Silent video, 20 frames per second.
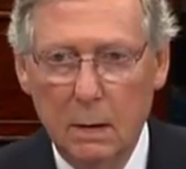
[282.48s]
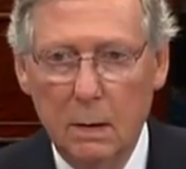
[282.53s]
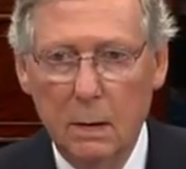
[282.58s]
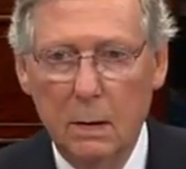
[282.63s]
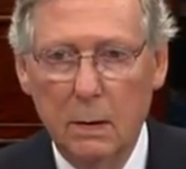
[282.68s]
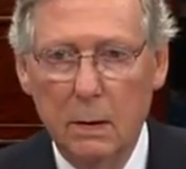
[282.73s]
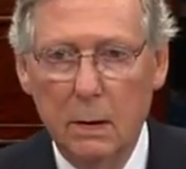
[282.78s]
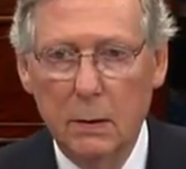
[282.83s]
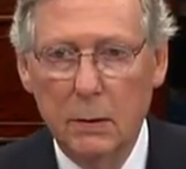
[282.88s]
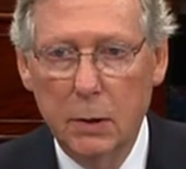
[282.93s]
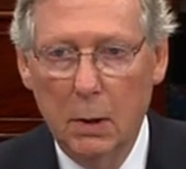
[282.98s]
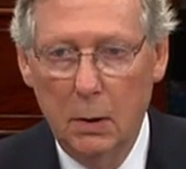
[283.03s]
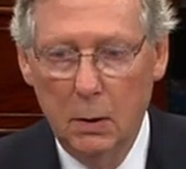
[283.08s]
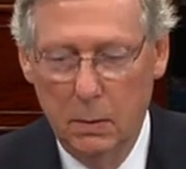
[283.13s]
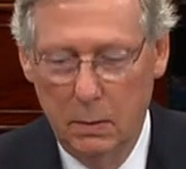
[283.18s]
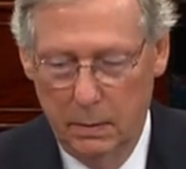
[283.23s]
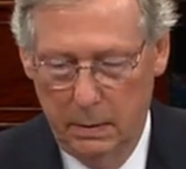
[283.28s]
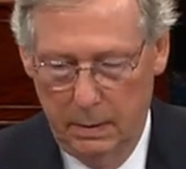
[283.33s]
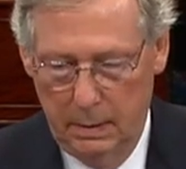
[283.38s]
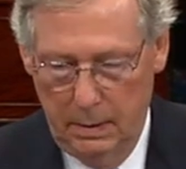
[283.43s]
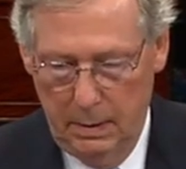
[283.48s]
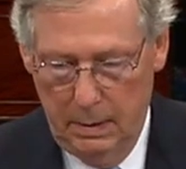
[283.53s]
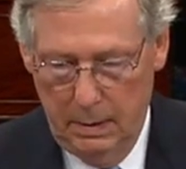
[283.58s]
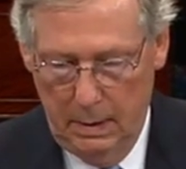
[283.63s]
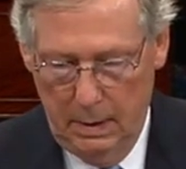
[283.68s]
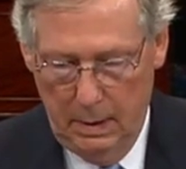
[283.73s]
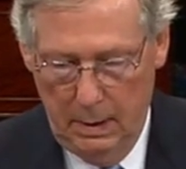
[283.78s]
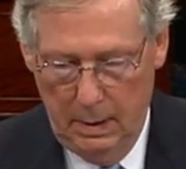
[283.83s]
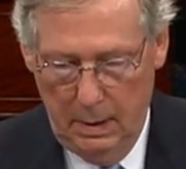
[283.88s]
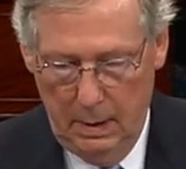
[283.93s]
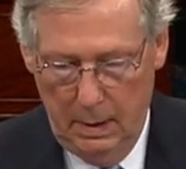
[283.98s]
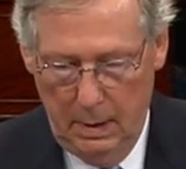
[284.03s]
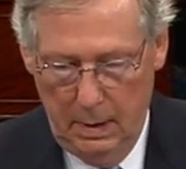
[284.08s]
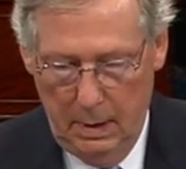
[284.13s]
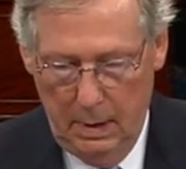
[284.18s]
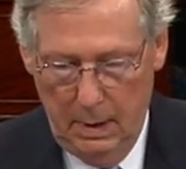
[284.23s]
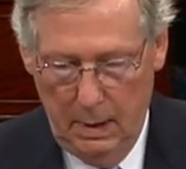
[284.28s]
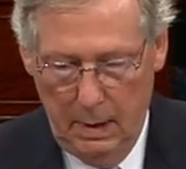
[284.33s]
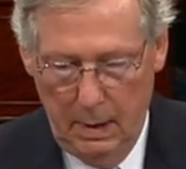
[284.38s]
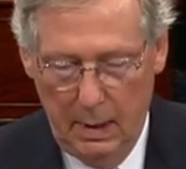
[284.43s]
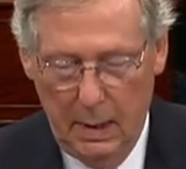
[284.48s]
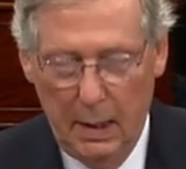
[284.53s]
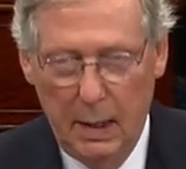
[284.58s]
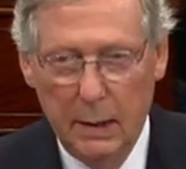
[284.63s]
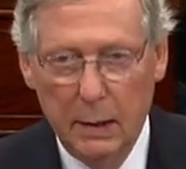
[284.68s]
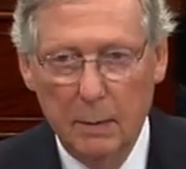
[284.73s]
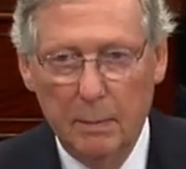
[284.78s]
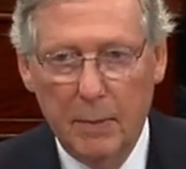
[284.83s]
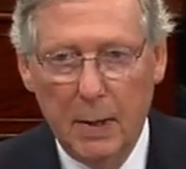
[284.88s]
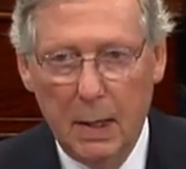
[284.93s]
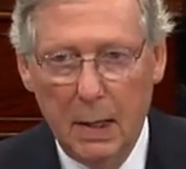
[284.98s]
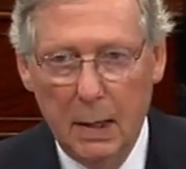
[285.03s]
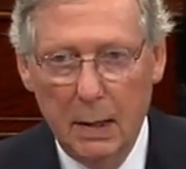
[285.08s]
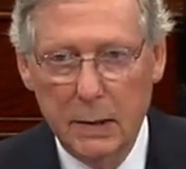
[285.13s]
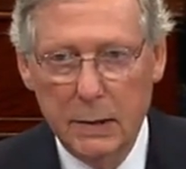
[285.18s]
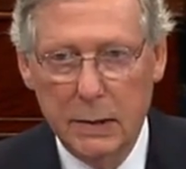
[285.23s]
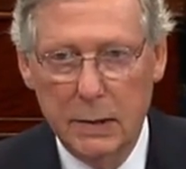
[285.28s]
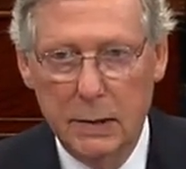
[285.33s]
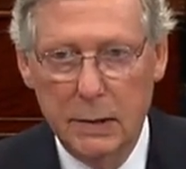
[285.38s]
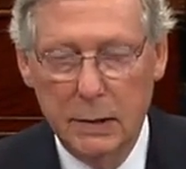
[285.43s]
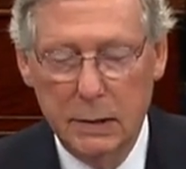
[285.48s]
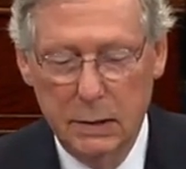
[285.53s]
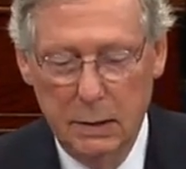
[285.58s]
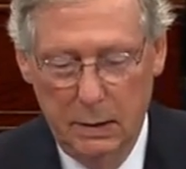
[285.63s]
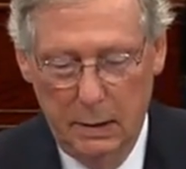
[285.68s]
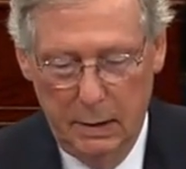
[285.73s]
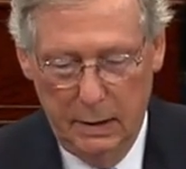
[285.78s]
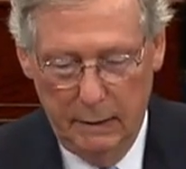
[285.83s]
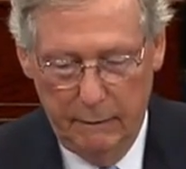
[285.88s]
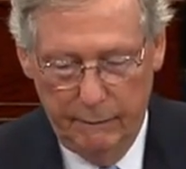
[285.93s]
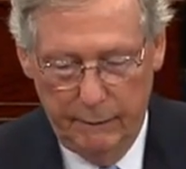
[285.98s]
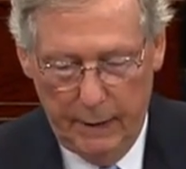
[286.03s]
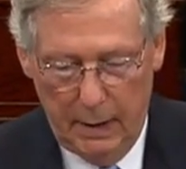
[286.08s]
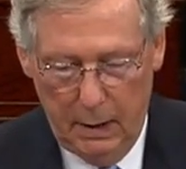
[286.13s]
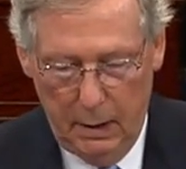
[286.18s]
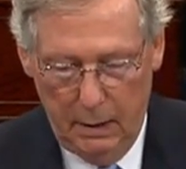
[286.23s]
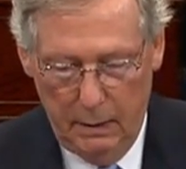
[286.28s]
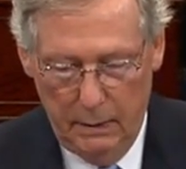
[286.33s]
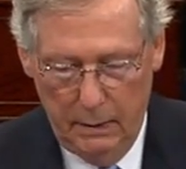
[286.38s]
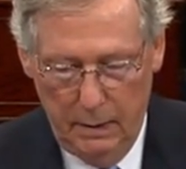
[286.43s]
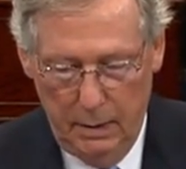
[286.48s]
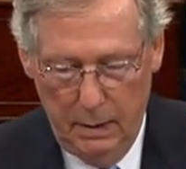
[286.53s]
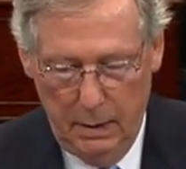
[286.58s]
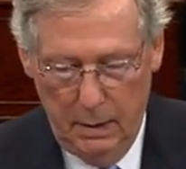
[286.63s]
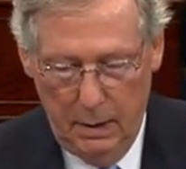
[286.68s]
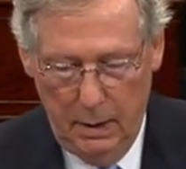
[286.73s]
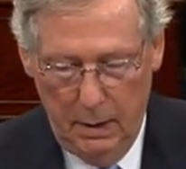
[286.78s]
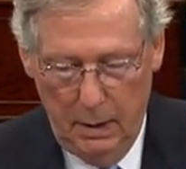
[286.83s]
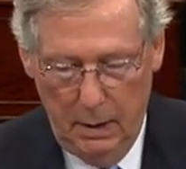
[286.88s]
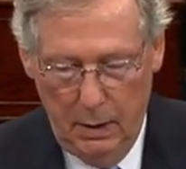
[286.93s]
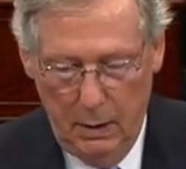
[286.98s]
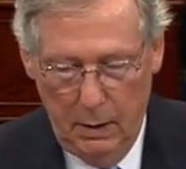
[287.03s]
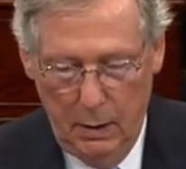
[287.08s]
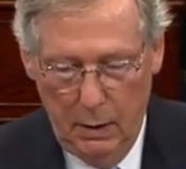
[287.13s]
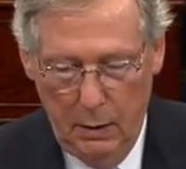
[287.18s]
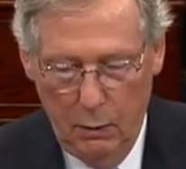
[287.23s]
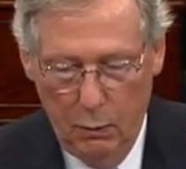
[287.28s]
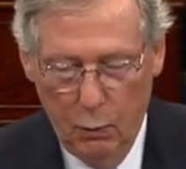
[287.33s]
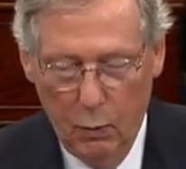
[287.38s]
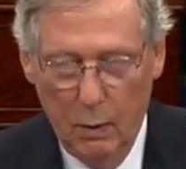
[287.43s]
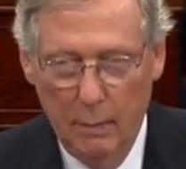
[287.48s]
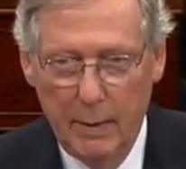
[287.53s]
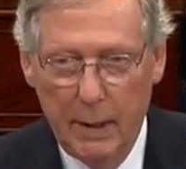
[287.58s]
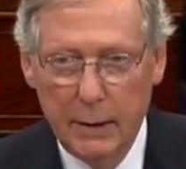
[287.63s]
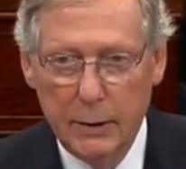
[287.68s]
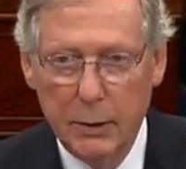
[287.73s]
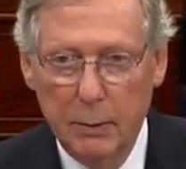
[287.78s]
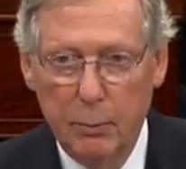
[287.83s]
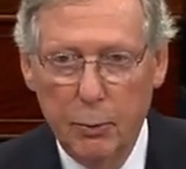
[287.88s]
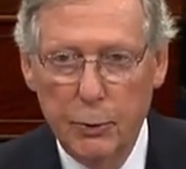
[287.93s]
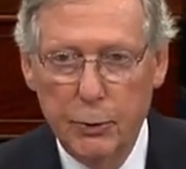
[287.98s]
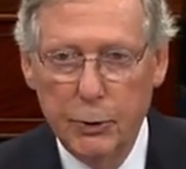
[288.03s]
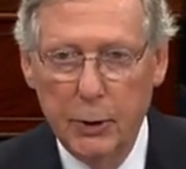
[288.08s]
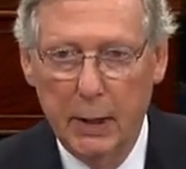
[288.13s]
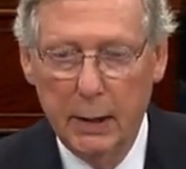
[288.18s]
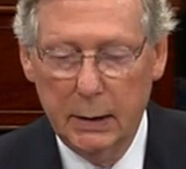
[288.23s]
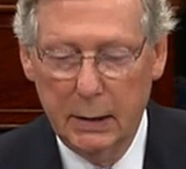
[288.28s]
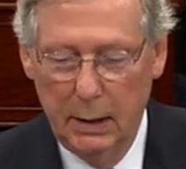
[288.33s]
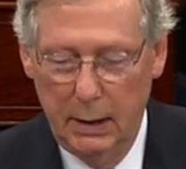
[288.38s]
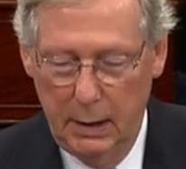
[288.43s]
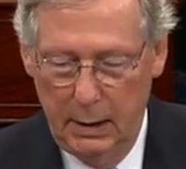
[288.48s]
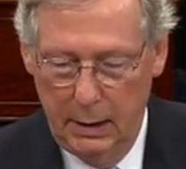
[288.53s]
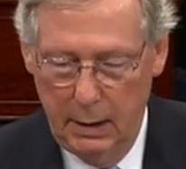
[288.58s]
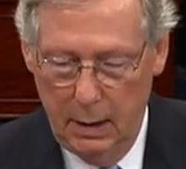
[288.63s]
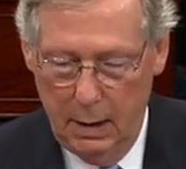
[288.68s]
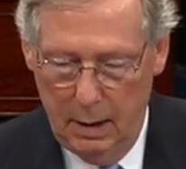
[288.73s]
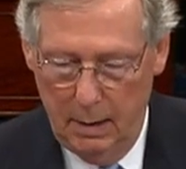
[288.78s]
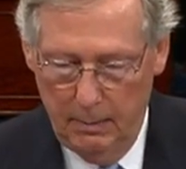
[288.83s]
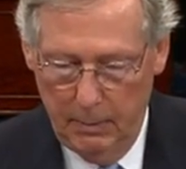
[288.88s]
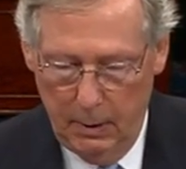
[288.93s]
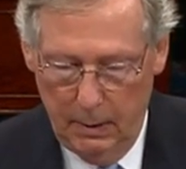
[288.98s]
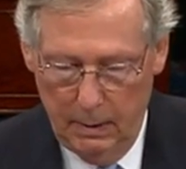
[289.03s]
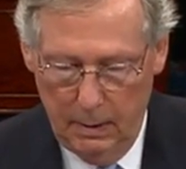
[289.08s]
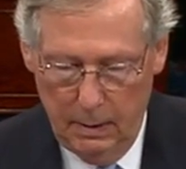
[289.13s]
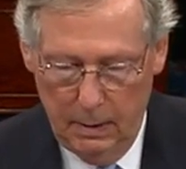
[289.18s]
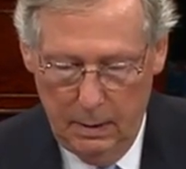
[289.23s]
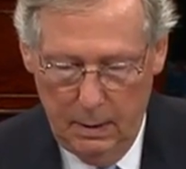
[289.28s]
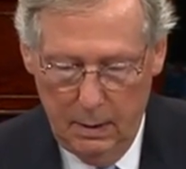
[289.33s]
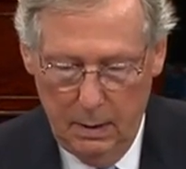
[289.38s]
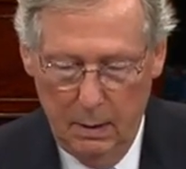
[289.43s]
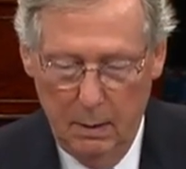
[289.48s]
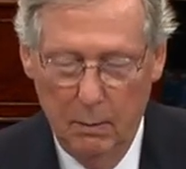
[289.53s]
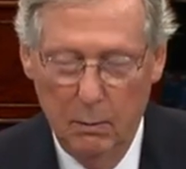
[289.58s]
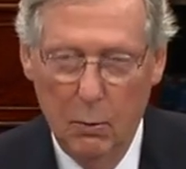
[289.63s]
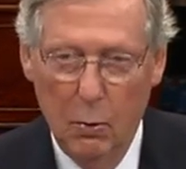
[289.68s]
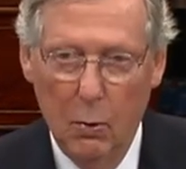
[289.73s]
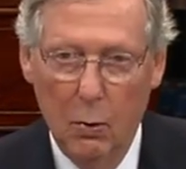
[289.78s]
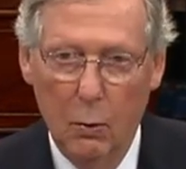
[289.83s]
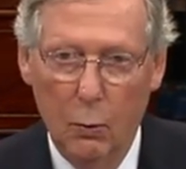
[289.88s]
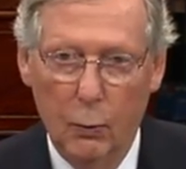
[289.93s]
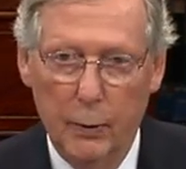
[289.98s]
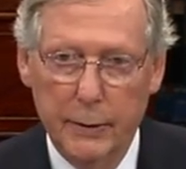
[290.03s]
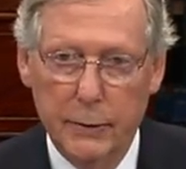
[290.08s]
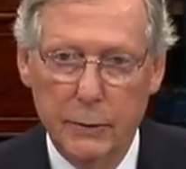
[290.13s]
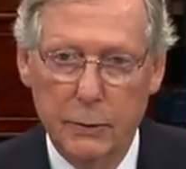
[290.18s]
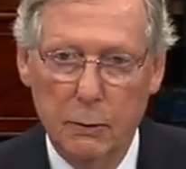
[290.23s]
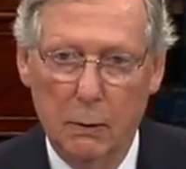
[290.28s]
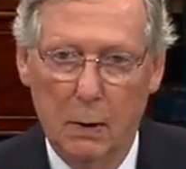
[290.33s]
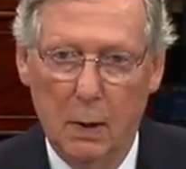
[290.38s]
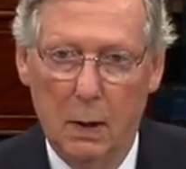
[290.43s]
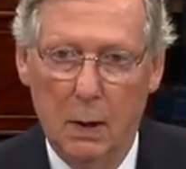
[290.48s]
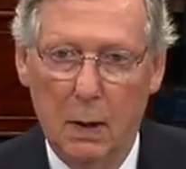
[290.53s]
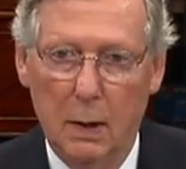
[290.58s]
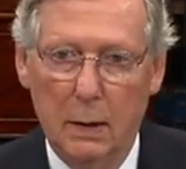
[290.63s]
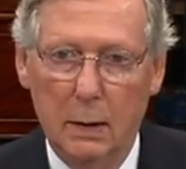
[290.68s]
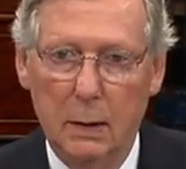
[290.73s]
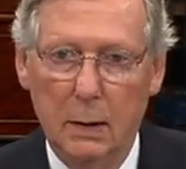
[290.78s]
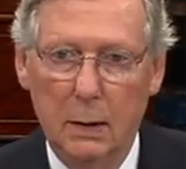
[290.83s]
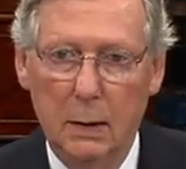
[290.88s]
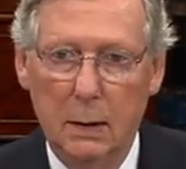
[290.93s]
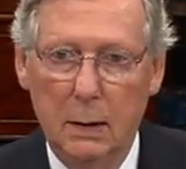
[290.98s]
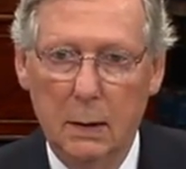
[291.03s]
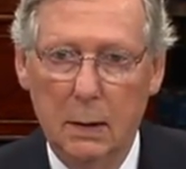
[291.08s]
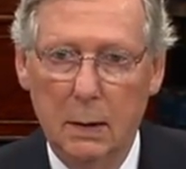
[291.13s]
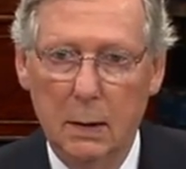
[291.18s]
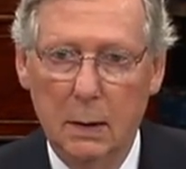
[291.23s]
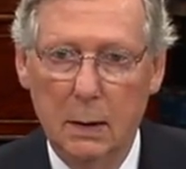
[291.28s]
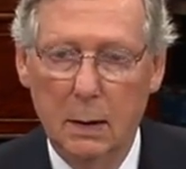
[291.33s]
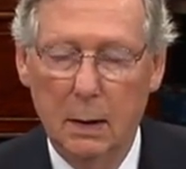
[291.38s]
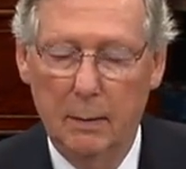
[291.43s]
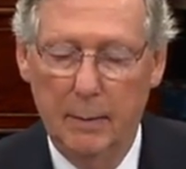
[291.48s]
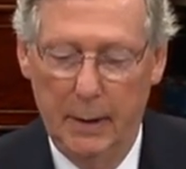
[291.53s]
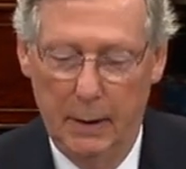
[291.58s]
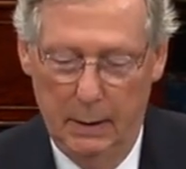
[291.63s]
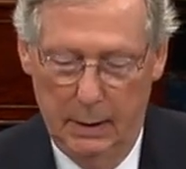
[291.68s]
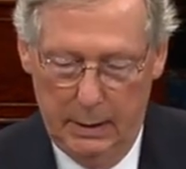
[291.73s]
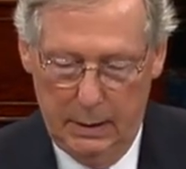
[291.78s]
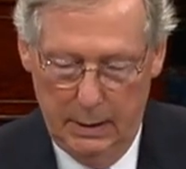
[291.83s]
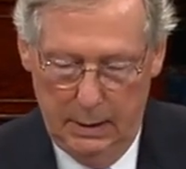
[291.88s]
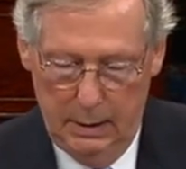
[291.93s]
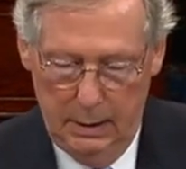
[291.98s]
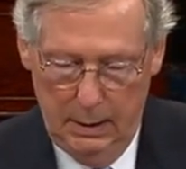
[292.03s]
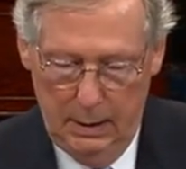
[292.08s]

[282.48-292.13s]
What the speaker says: The tone and the policies that followed were meant to project a humbler, more withdrawn America.